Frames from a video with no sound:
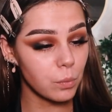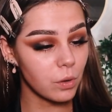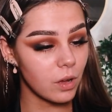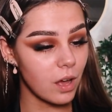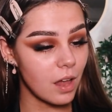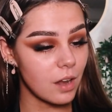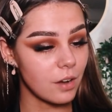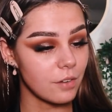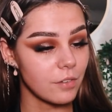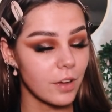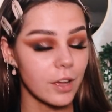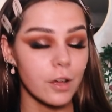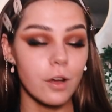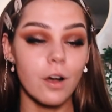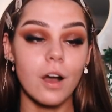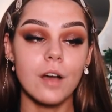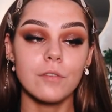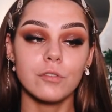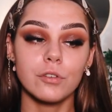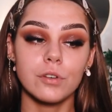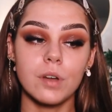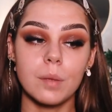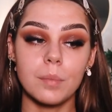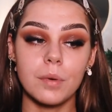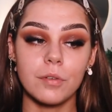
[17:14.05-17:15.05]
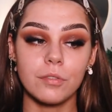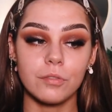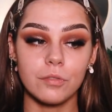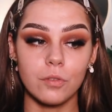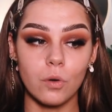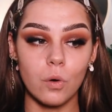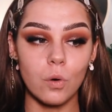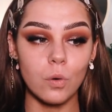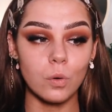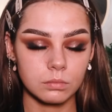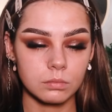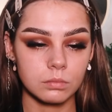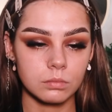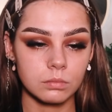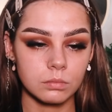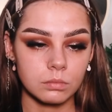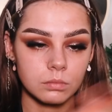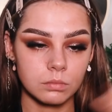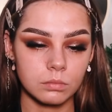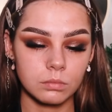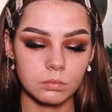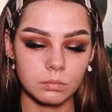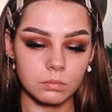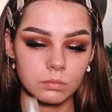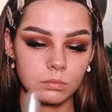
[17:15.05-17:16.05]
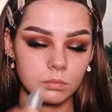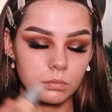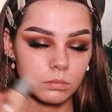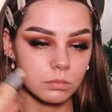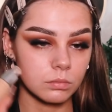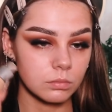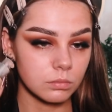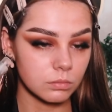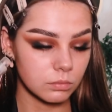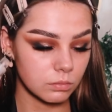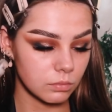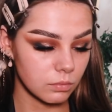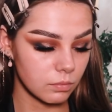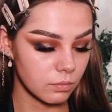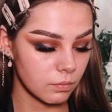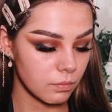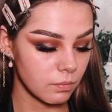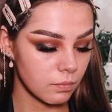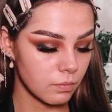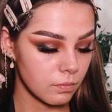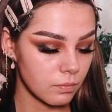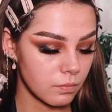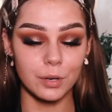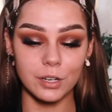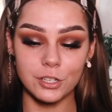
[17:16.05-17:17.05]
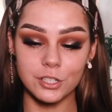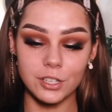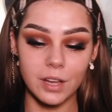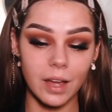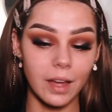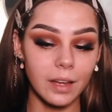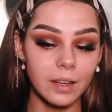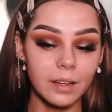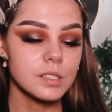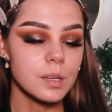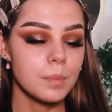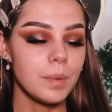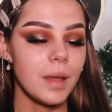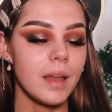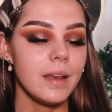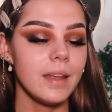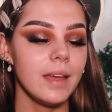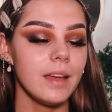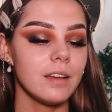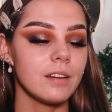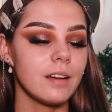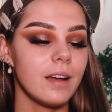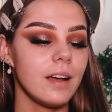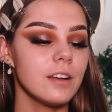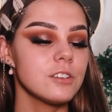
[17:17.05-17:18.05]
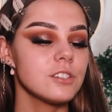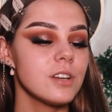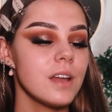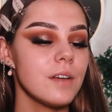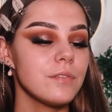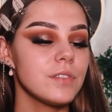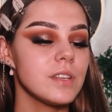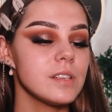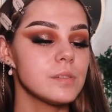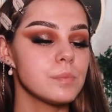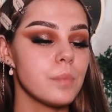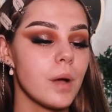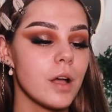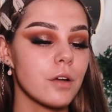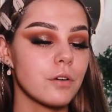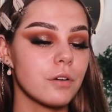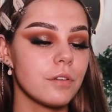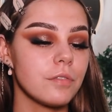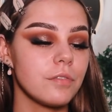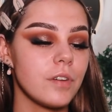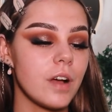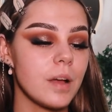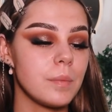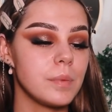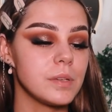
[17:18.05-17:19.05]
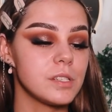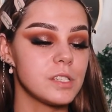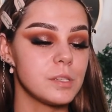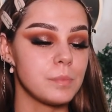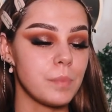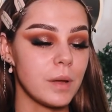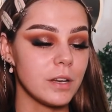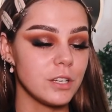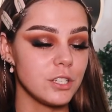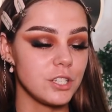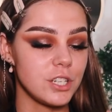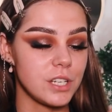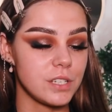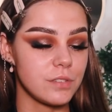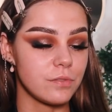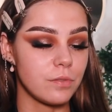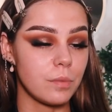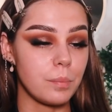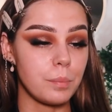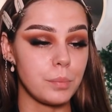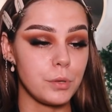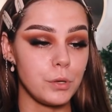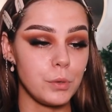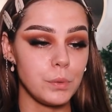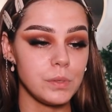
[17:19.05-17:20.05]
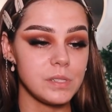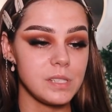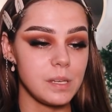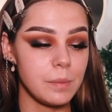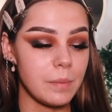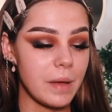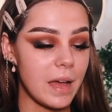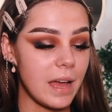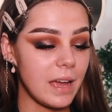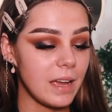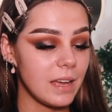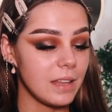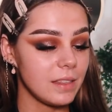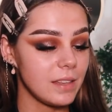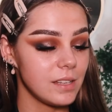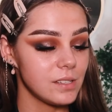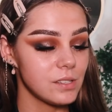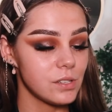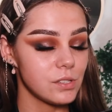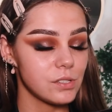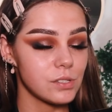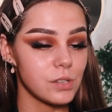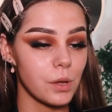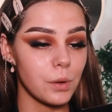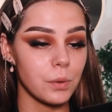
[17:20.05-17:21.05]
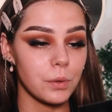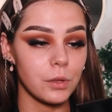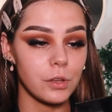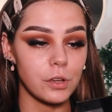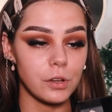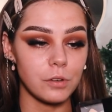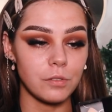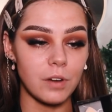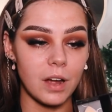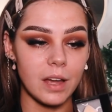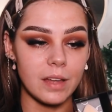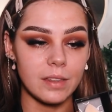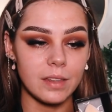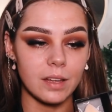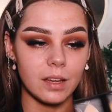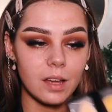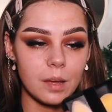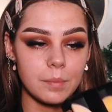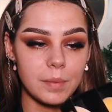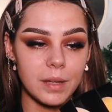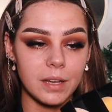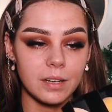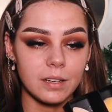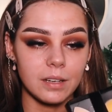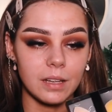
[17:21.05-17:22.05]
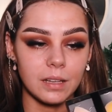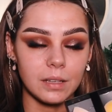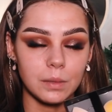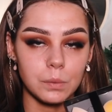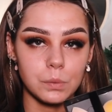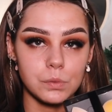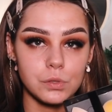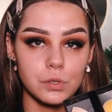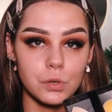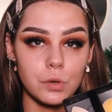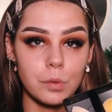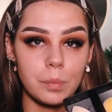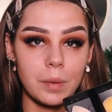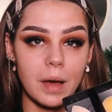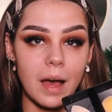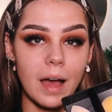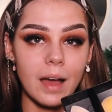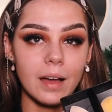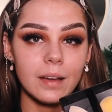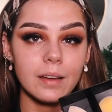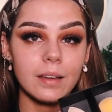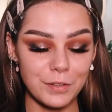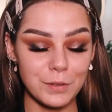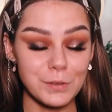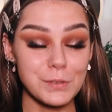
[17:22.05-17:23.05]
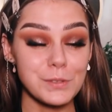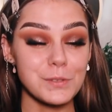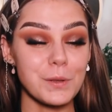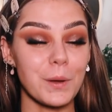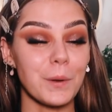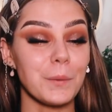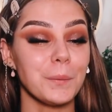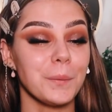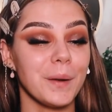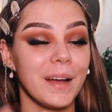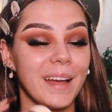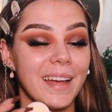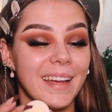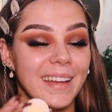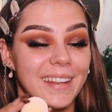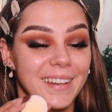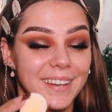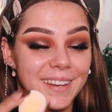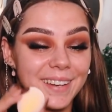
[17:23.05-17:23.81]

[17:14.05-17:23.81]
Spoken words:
What color have I got? I've got number 4. Has a pump, which I appreciate. To blend it in, I actually have these microfiber sponges from Beauty Bay. These are so cute, right? They come in a little 2-pack. Feels so weird.